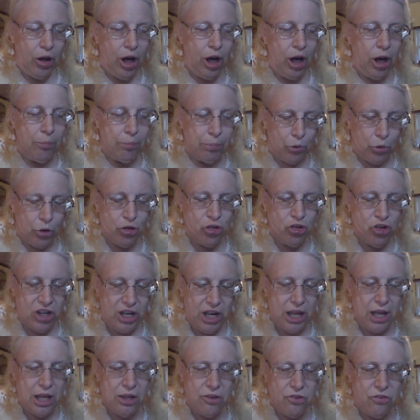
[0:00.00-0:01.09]
Abortion
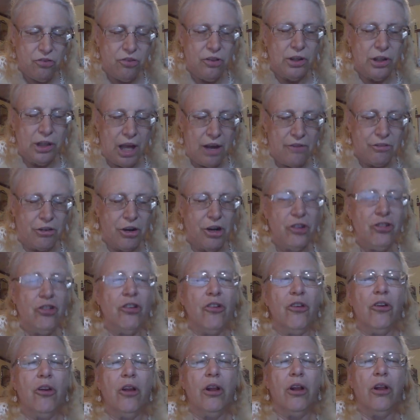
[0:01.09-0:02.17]
is the leverage
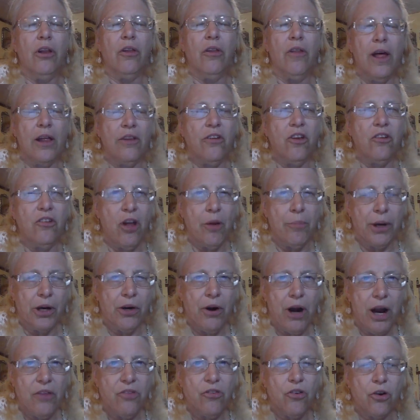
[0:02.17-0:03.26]
that the
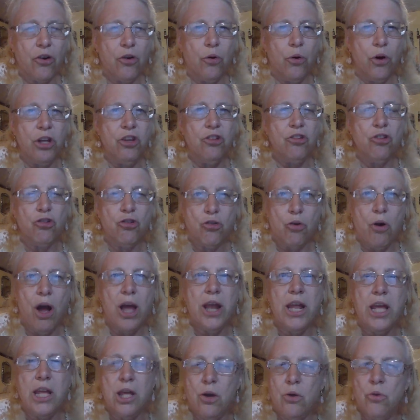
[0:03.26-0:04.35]
Democrats are going to try
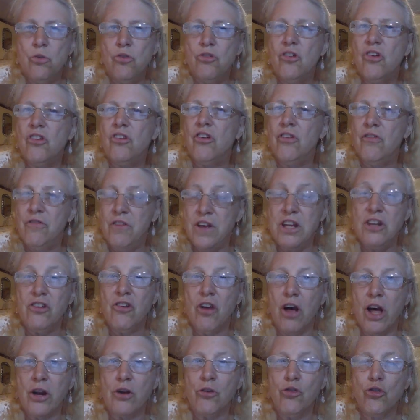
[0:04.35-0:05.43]
to use to defeat
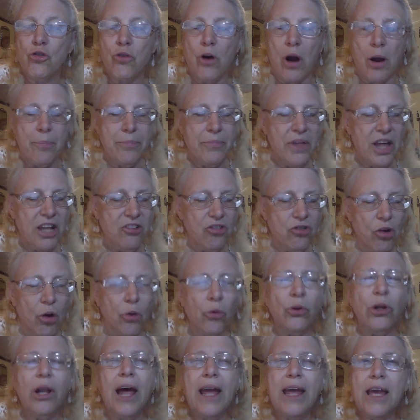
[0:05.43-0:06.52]
Donald Trump. They
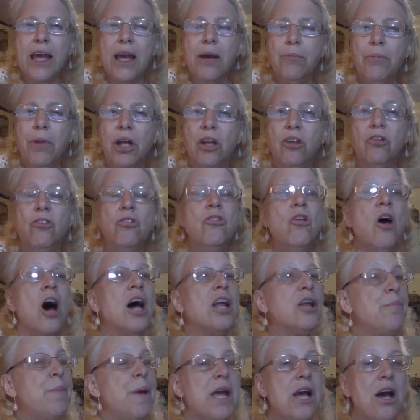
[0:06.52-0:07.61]
don't like him,
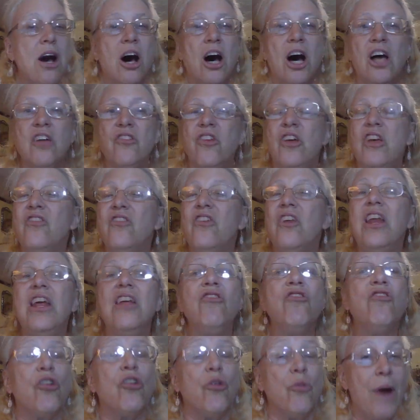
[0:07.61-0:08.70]
not because he's an
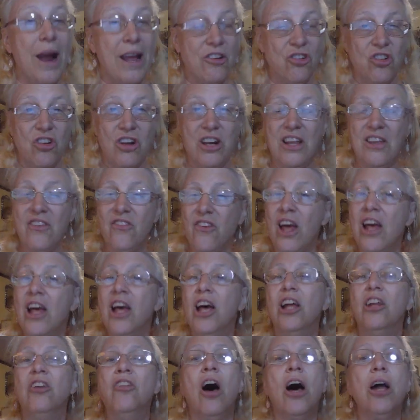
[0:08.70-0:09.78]
insurrectionist,
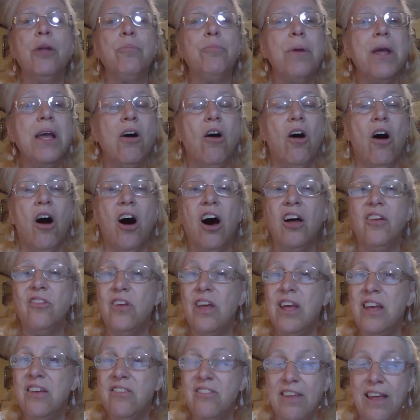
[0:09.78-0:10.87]
not because
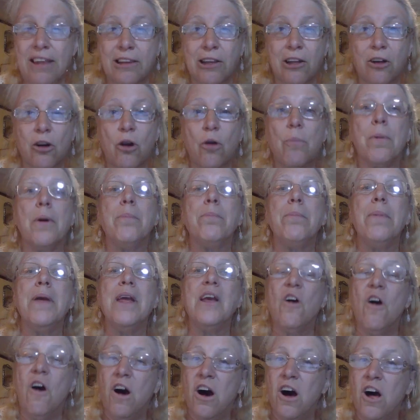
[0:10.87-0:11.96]
he's Hitler, but
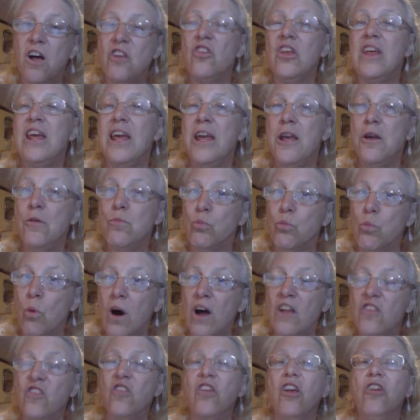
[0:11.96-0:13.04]
because he
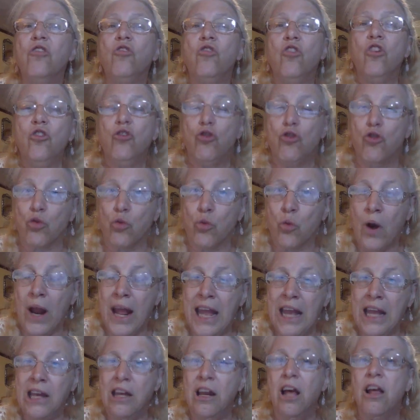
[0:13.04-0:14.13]
wants to
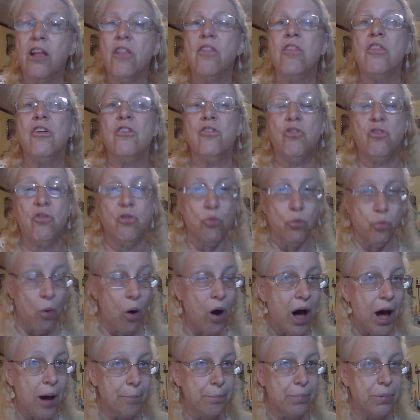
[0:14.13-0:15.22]
drain the
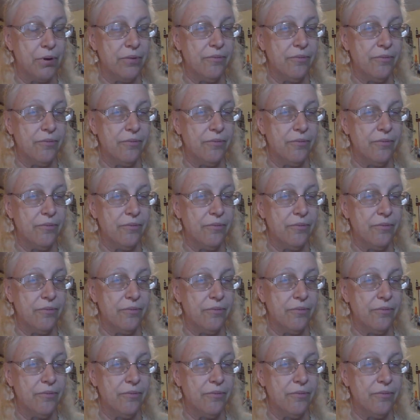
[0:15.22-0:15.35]
swamp.